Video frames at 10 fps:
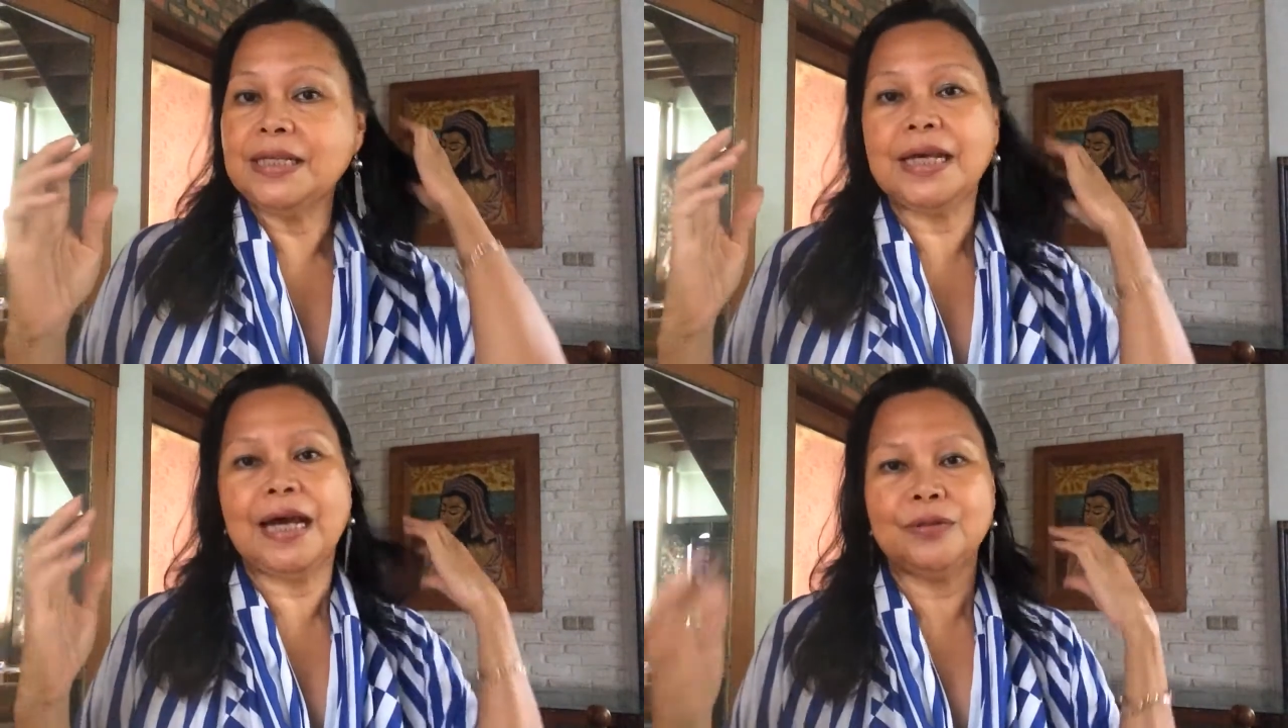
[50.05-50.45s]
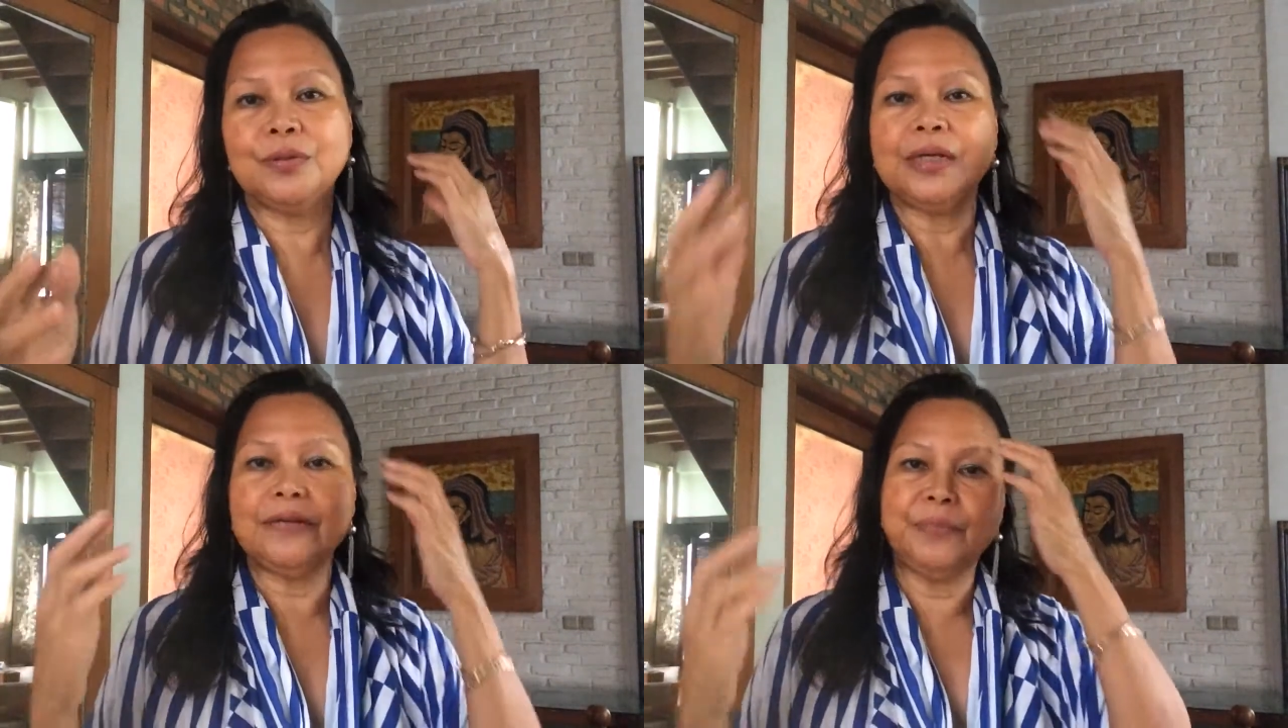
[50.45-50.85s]
He had
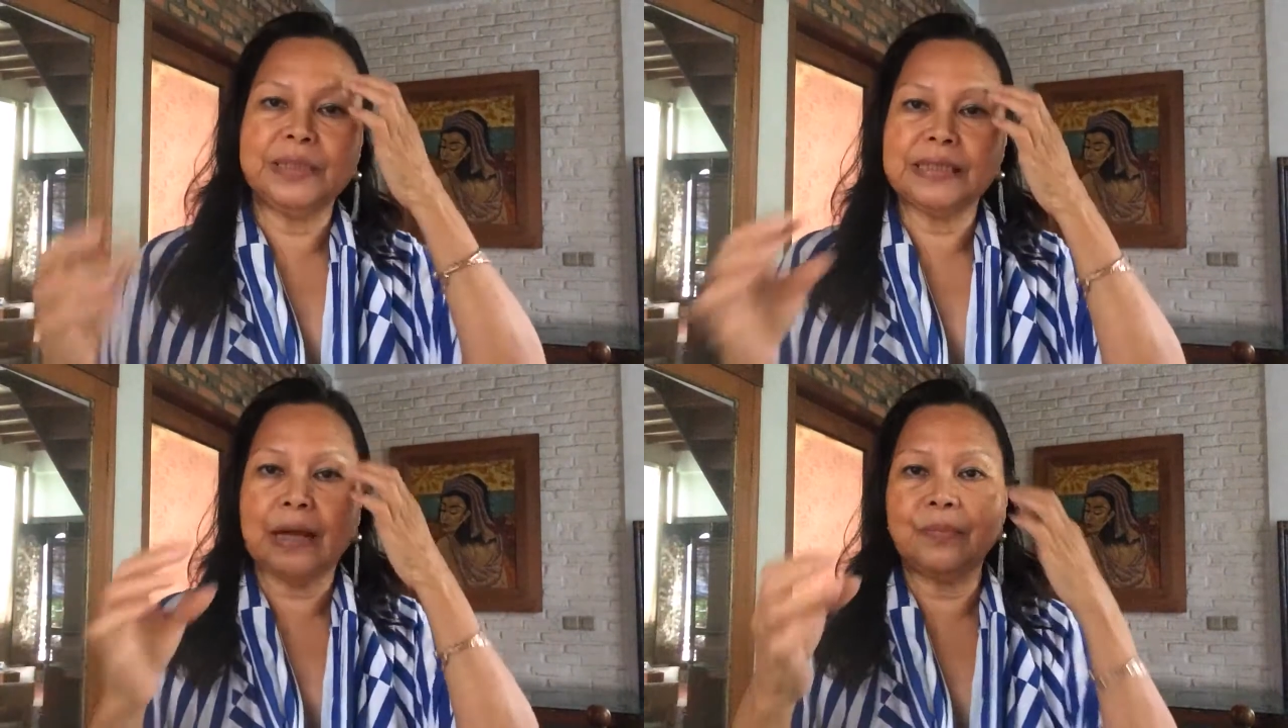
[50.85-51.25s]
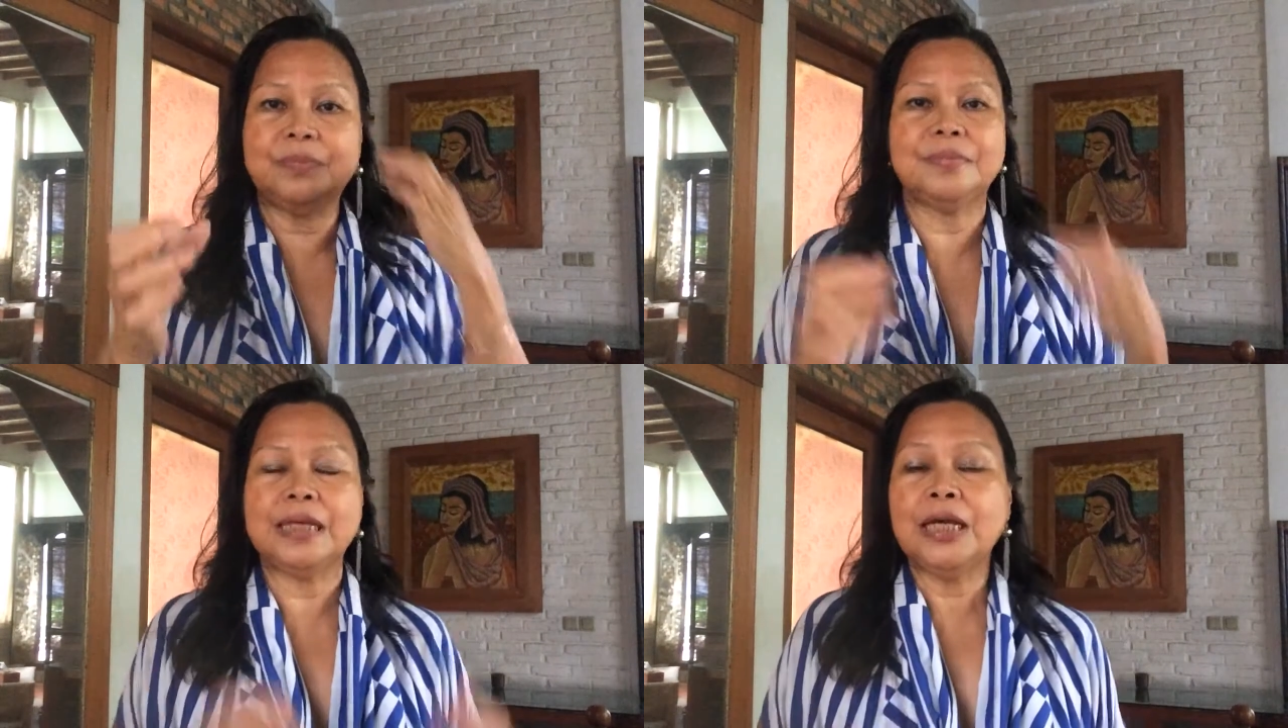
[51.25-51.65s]
to give me some
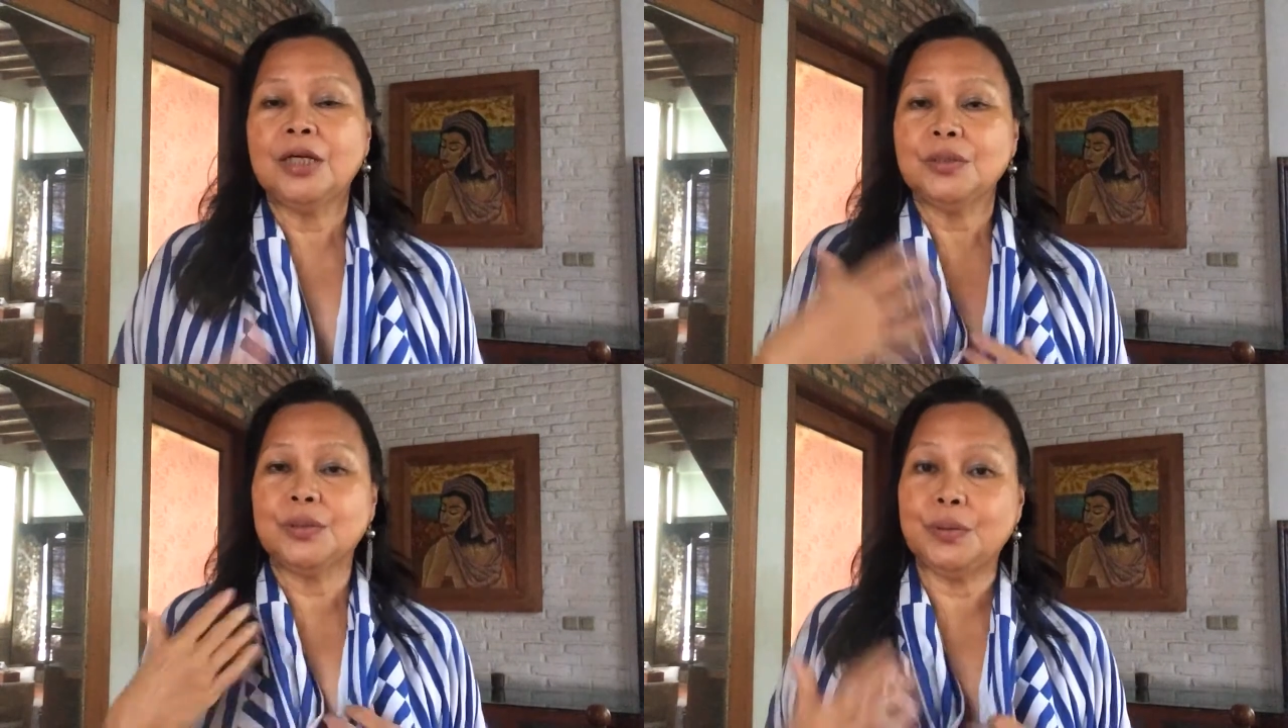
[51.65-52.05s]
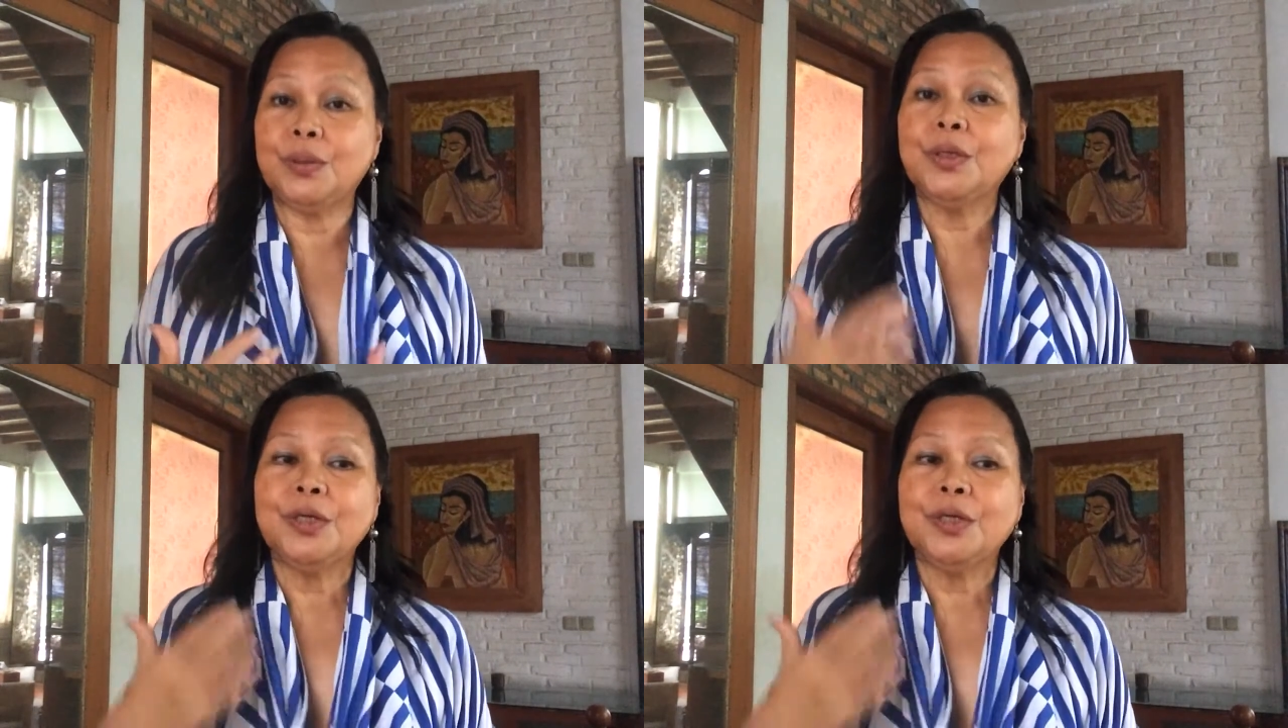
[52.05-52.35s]
to